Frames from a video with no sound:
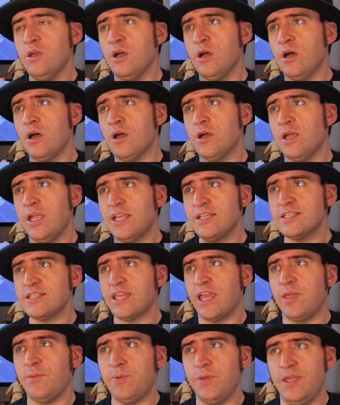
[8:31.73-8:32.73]

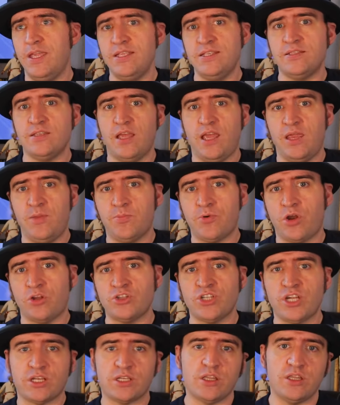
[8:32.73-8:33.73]
Inkscape is a
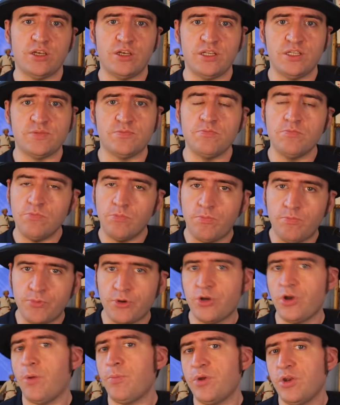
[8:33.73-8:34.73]
project that is
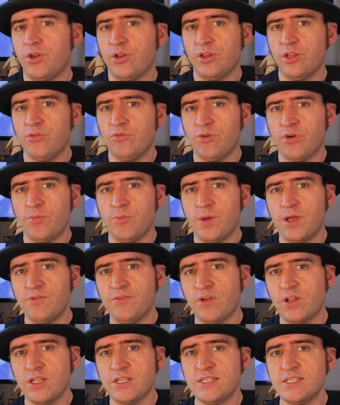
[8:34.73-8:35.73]
predominantly run by
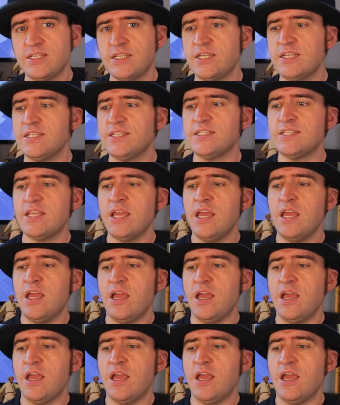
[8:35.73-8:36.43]
volunteers,